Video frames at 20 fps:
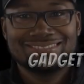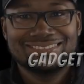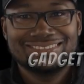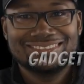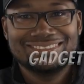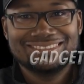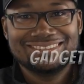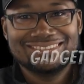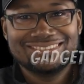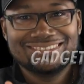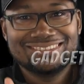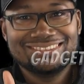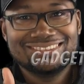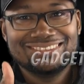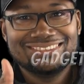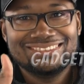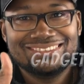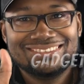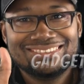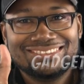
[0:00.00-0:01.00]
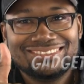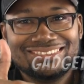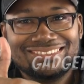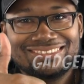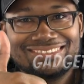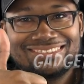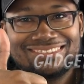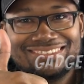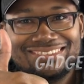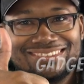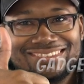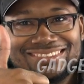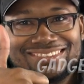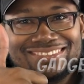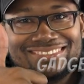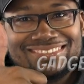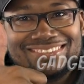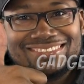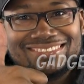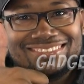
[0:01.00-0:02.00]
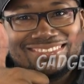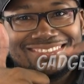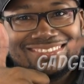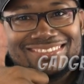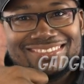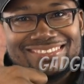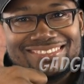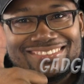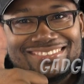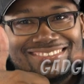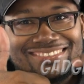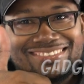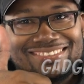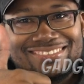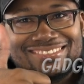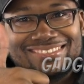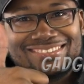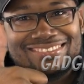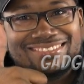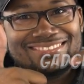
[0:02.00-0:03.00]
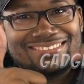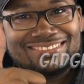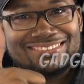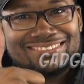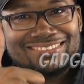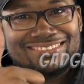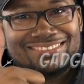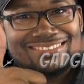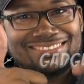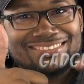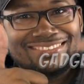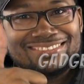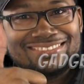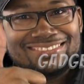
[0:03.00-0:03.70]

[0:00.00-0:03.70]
uh, company, they made a couple of um,